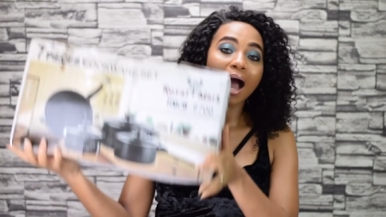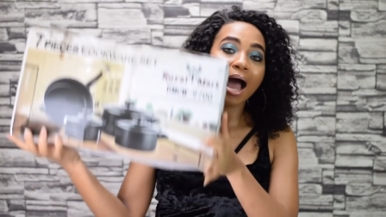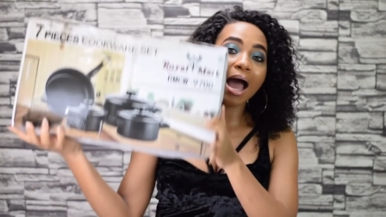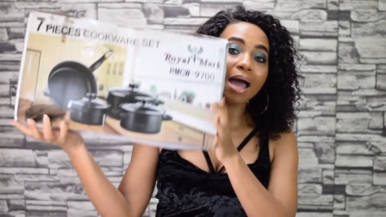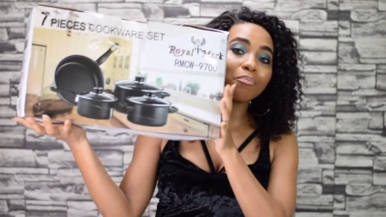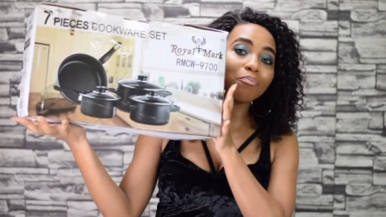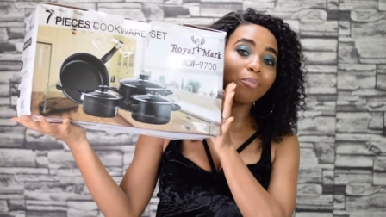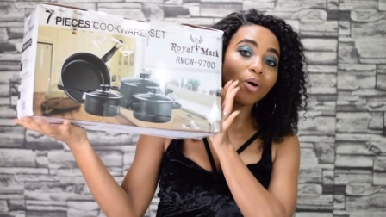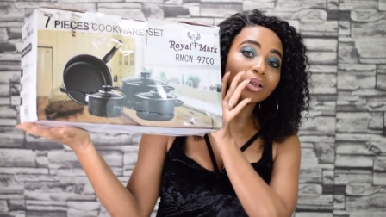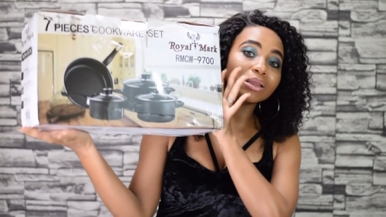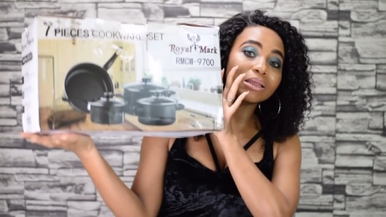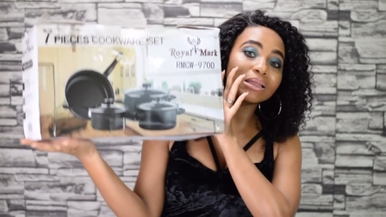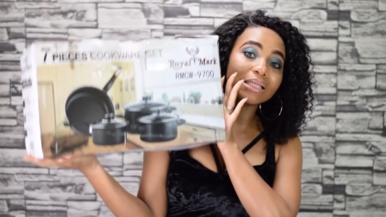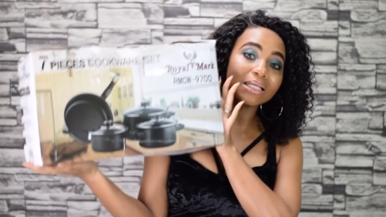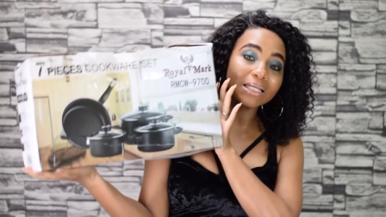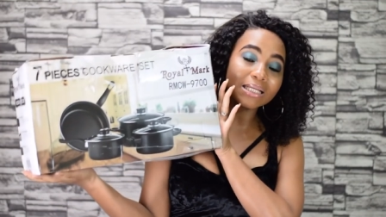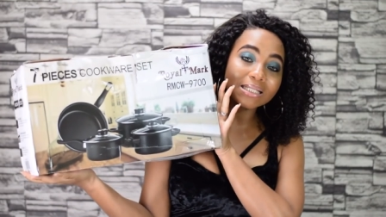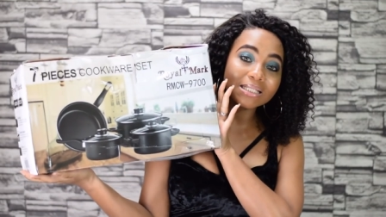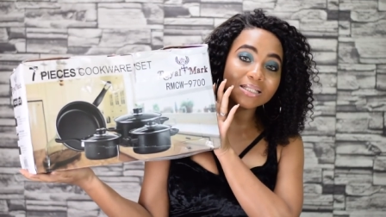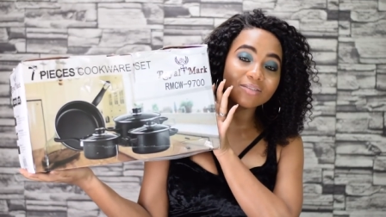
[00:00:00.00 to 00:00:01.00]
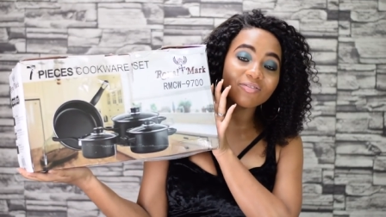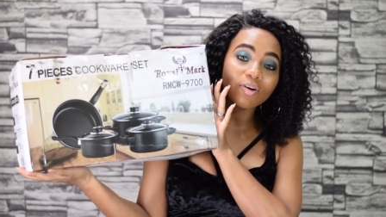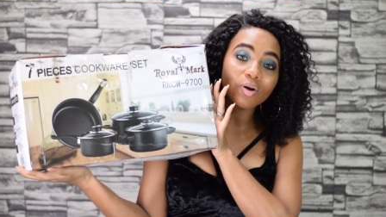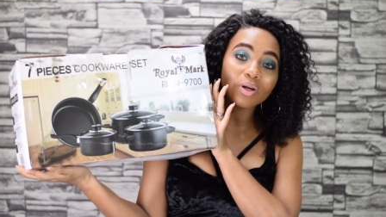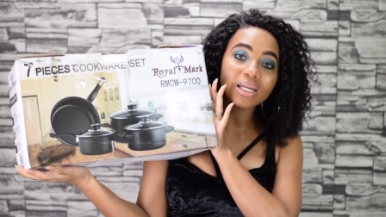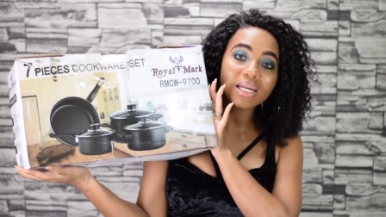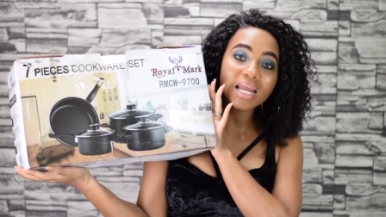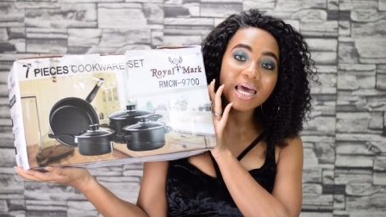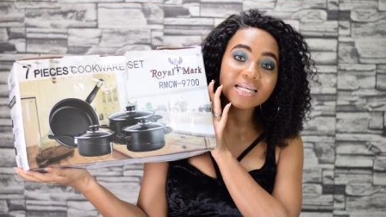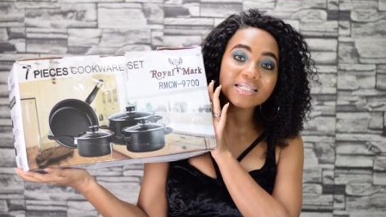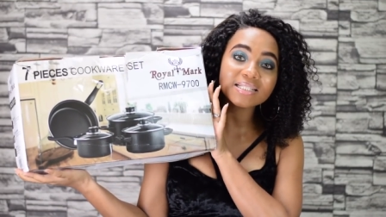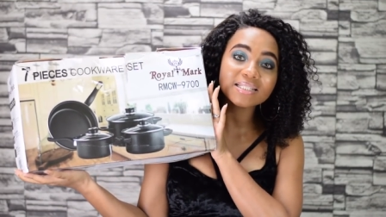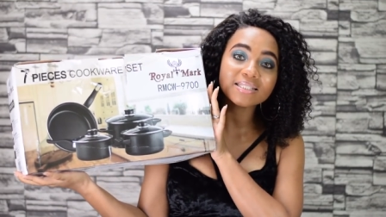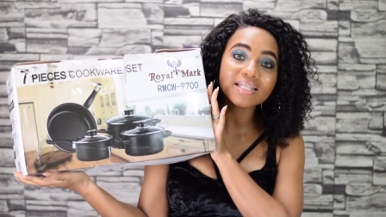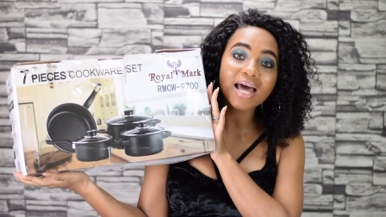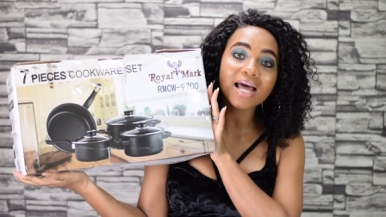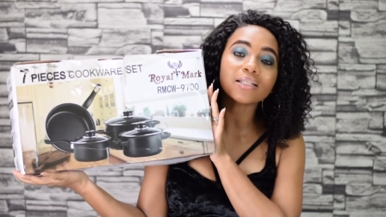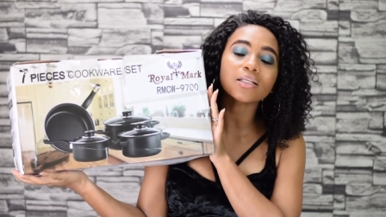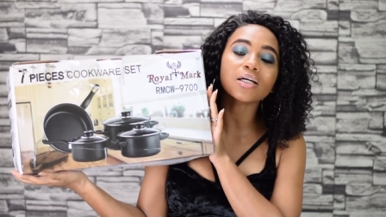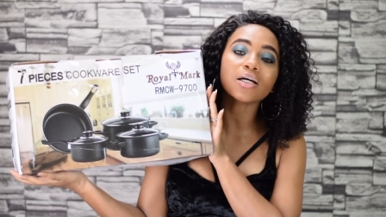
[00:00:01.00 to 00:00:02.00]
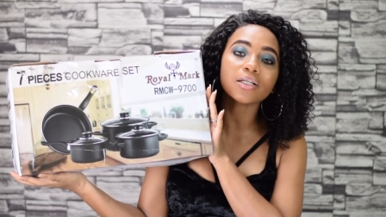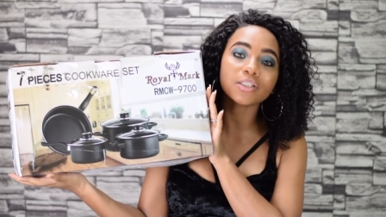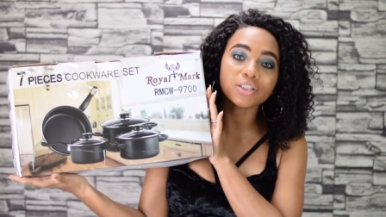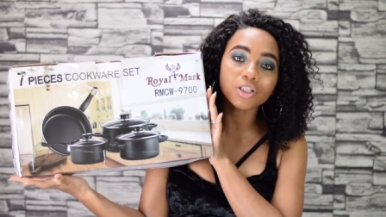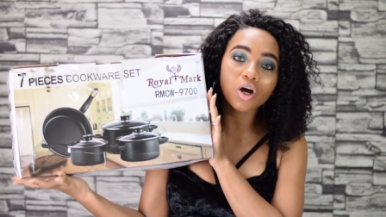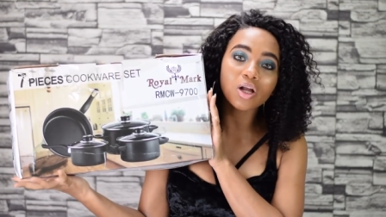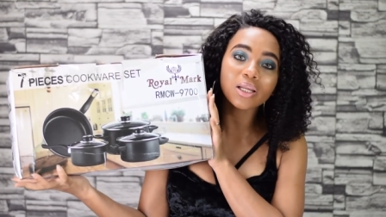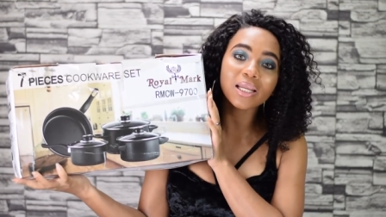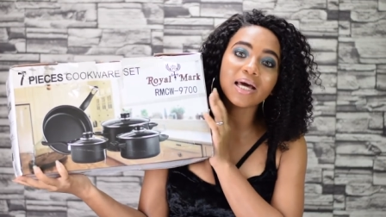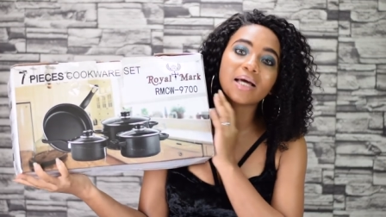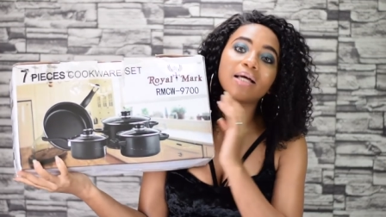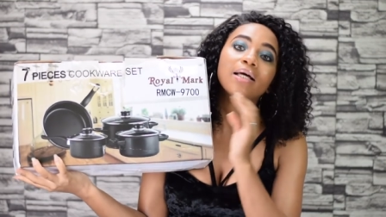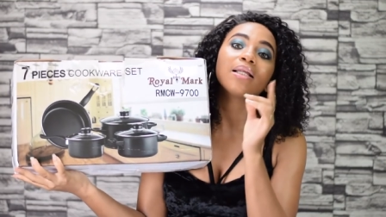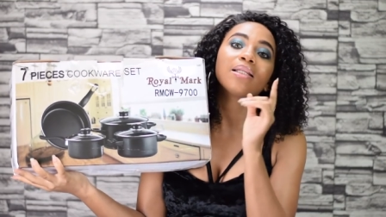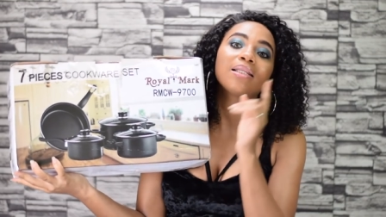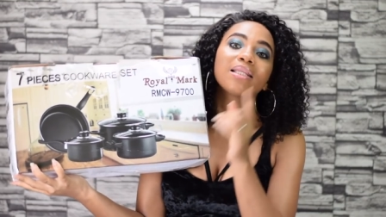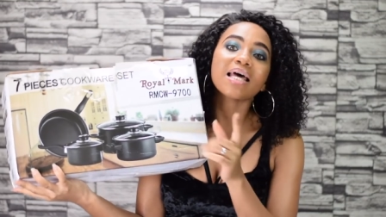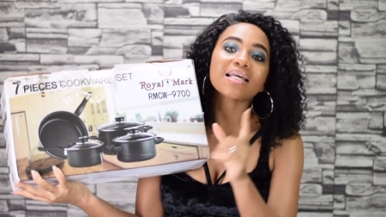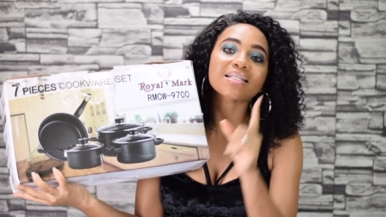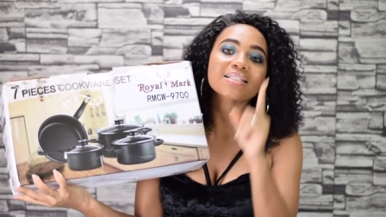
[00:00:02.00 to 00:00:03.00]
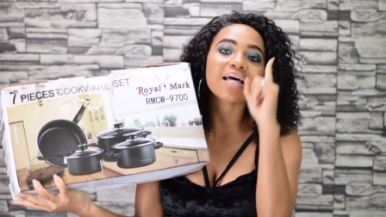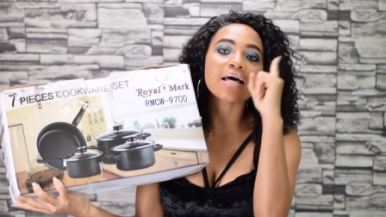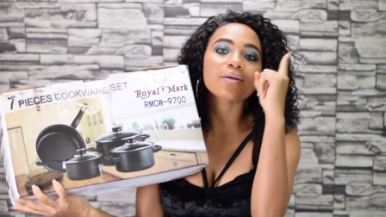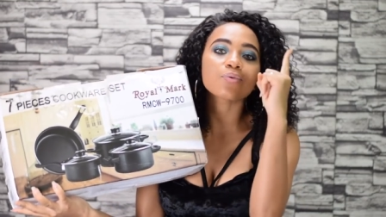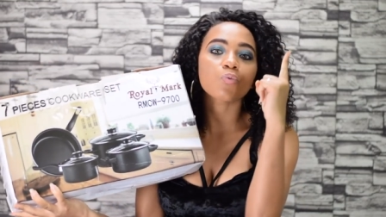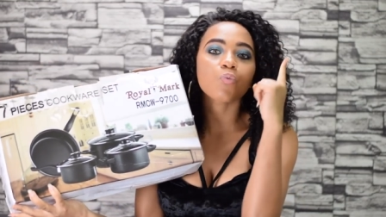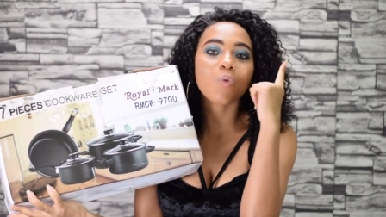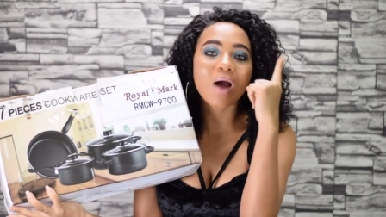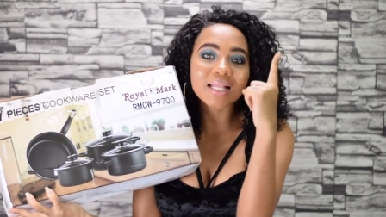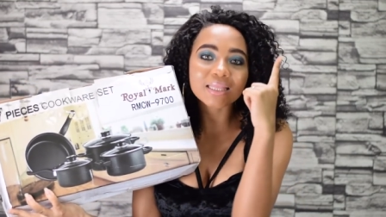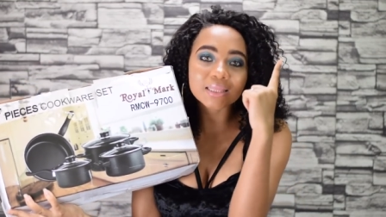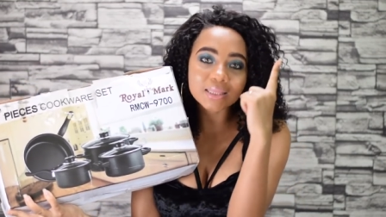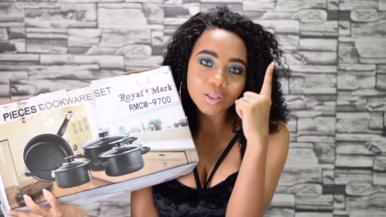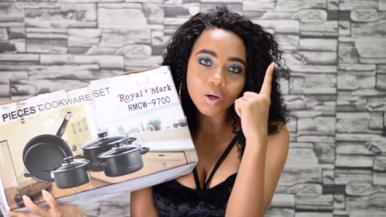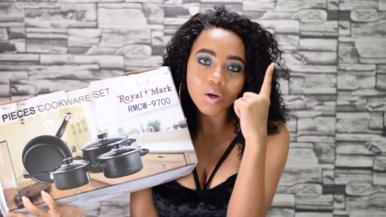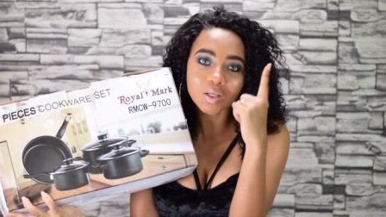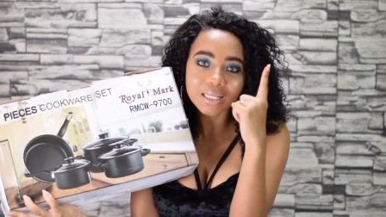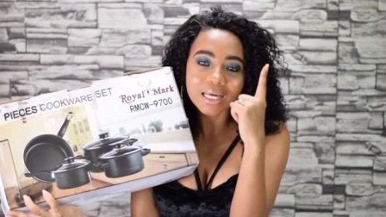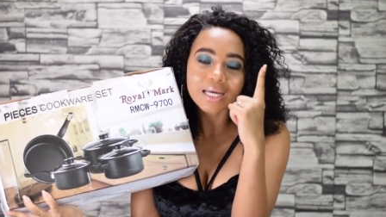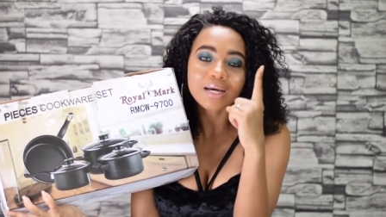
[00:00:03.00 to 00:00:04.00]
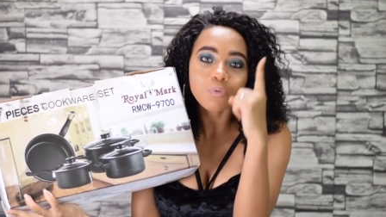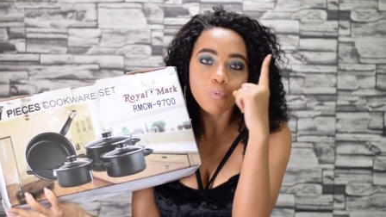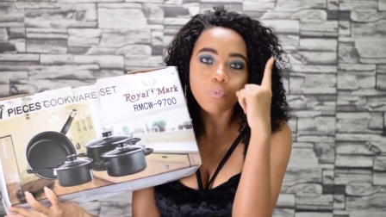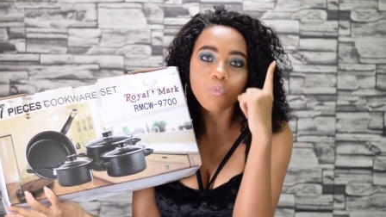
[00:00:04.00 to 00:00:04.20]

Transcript: I bought this for less than a dollar. Less than one dollar.